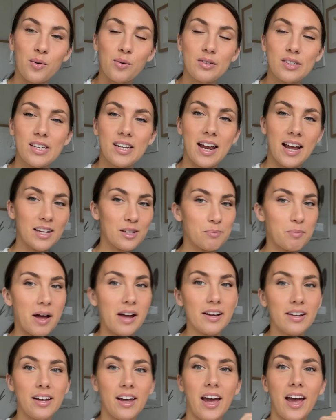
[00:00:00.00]
Today's
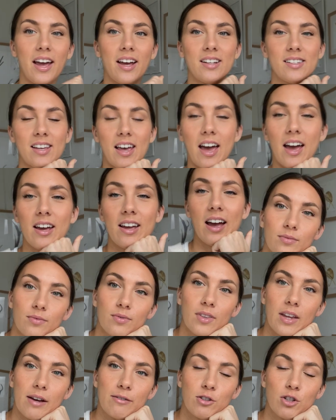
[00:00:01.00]
pancake day.
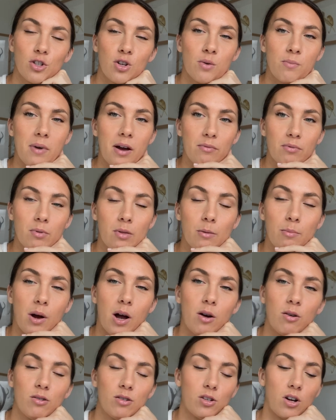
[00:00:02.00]
I've just come back from the
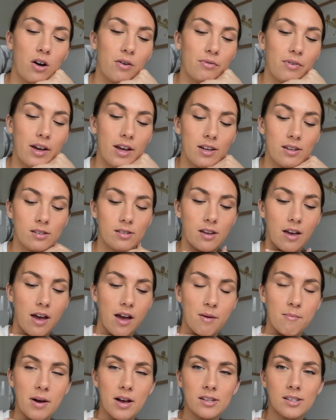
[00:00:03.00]
post office.
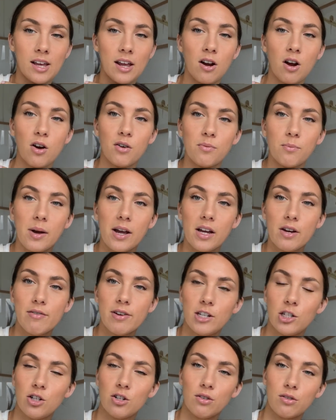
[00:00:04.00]
I sent off my
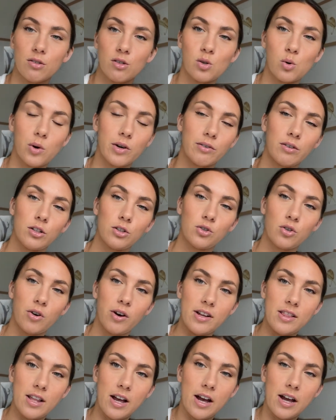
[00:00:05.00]
original squirrel
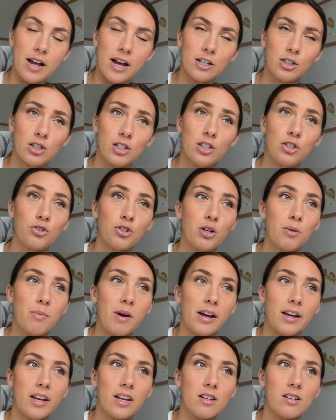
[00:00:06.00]
drawing that I actually drew
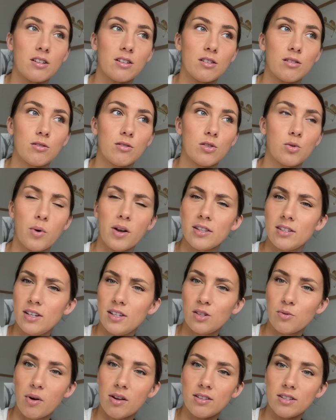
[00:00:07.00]
back in
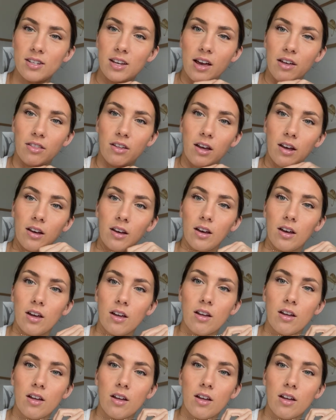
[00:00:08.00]
2020, I think.